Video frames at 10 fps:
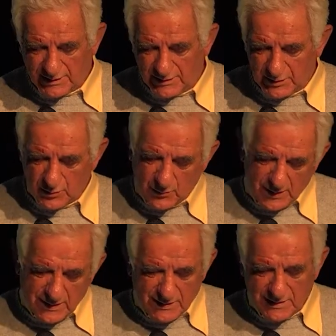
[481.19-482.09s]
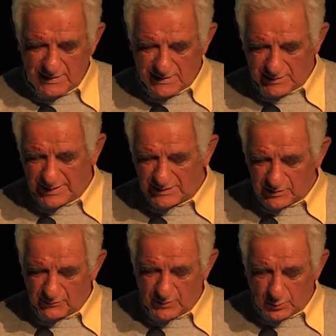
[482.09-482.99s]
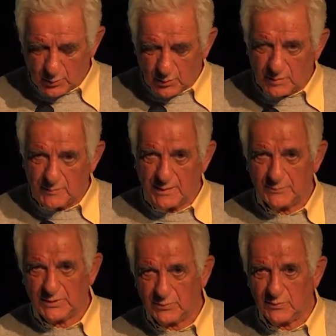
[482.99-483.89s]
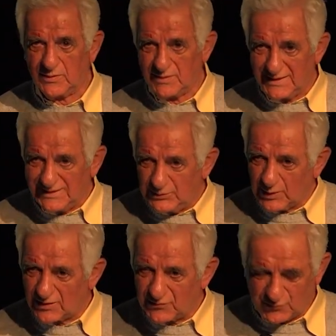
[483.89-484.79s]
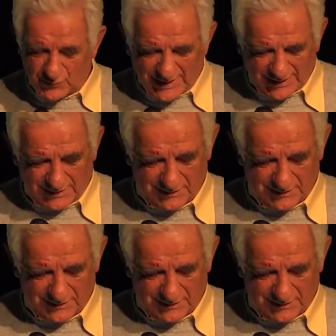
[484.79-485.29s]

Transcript: your way in the manner of the Google map, it will lead you astray.